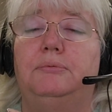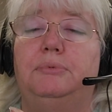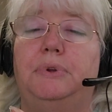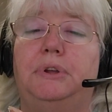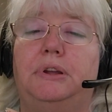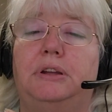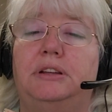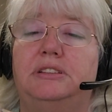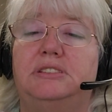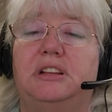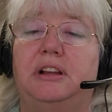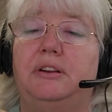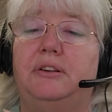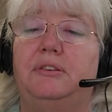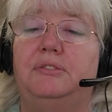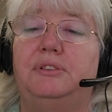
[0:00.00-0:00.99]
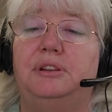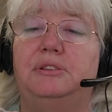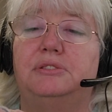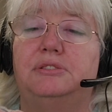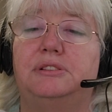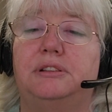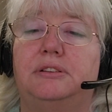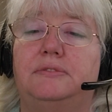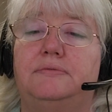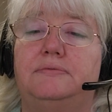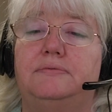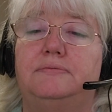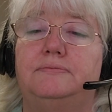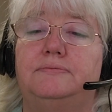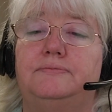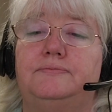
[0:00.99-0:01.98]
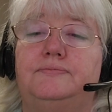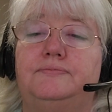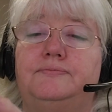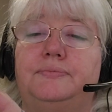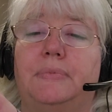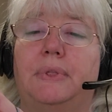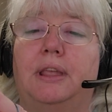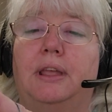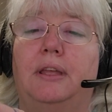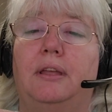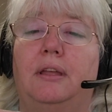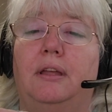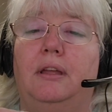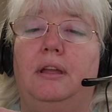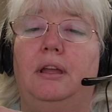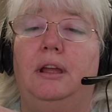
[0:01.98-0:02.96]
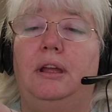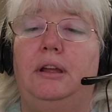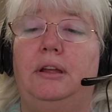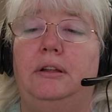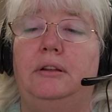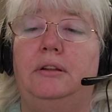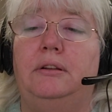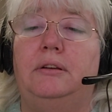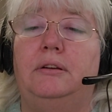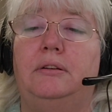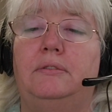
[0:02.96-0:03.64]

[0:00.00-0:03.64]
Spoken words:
because I don't use them. And